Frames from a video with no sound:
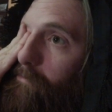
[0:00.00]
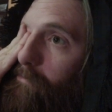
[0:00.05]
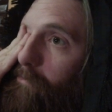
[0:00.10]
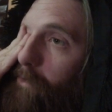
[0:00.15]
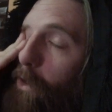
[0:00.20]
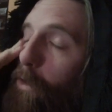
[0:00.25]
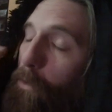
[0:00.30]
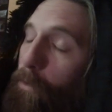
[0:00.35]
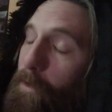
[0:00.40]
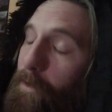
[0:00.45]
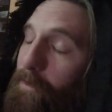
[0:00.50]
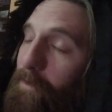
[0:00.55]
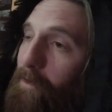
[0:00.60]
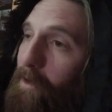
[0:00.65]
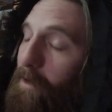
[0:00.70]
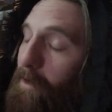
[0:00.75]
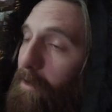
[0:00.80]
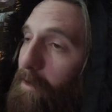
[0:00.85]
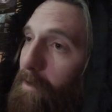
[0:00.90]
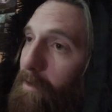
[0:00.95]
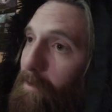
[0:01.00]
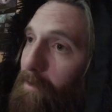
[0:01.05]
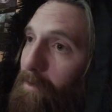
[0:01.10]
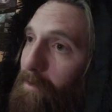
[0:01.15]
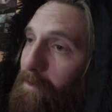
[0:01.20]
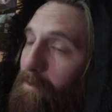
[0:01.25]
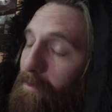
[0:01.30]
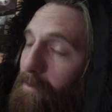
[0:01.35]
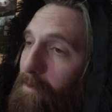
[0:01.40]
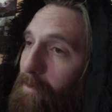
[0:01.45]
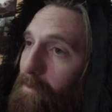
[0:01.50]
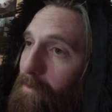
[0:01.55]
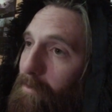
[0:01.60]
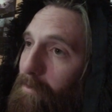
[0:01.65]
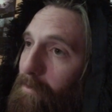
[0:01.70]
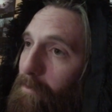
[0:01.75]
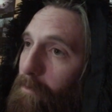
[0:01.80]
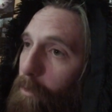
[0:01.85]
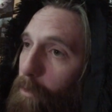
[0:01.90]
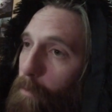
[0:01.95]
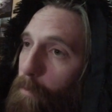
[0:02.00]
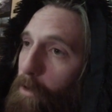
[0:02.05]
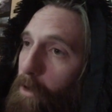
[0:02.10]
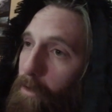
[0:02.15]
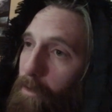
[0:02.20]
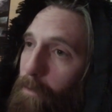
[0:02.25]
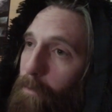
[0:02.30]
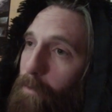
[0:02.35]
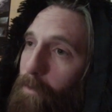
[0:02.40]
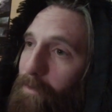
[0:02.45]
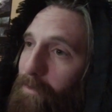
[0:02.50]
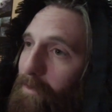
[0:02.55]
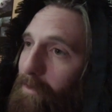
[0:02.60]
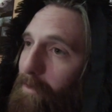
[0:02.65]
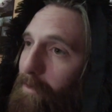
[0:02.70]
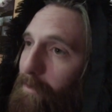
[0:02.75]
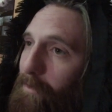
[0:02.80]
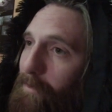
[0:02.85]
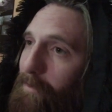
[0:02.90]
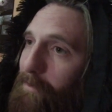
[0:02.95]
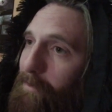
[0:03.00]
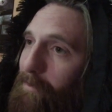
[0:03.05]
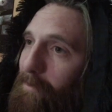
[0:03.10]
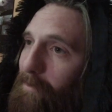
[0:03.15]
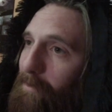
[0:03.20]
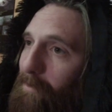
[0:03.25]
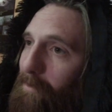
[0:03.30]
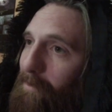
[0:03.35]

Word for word: The whole reason like, or part of the reason those